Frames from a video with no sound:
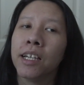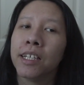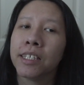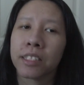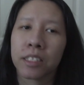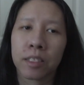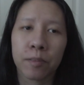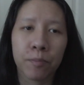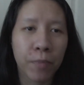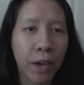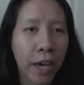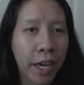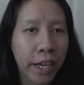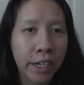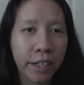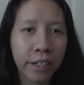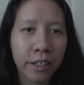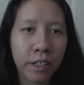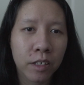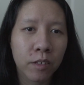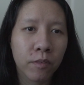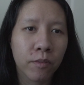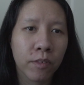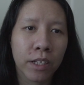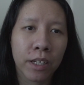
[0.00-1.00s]
It's
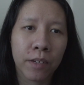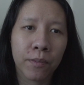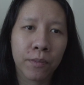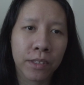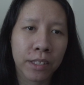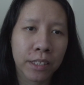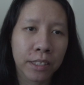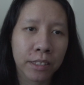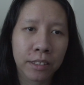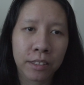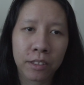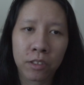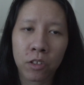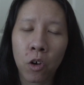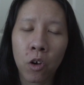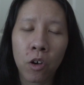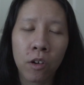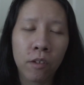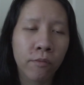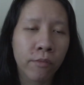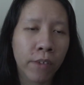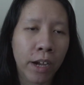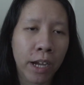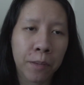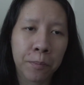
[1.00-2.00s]
competitive and everything. This
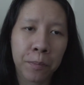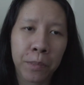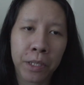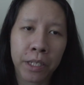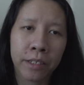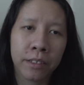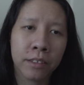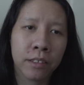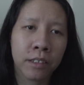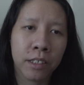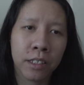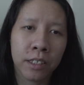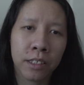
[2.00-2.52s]
whole environment,